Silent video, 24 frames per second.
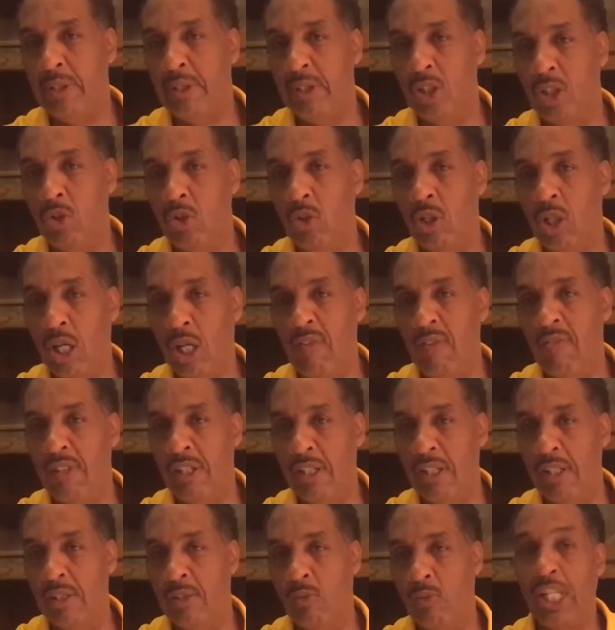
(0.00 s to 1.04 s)
new
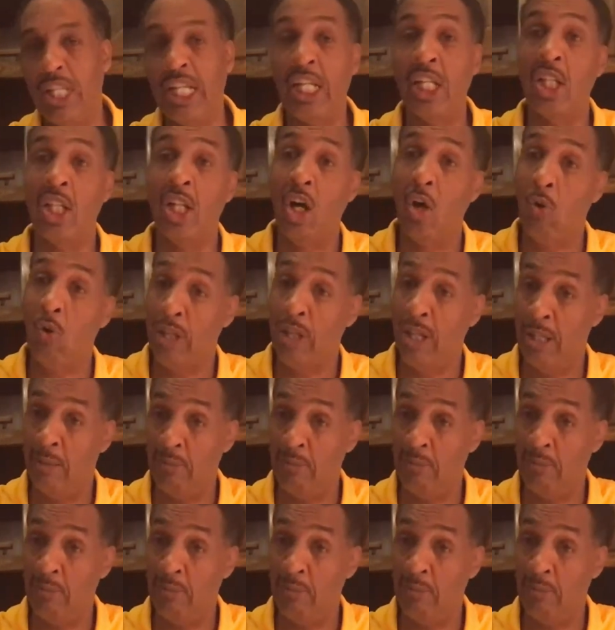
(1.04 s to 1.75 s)
covenant when he lowered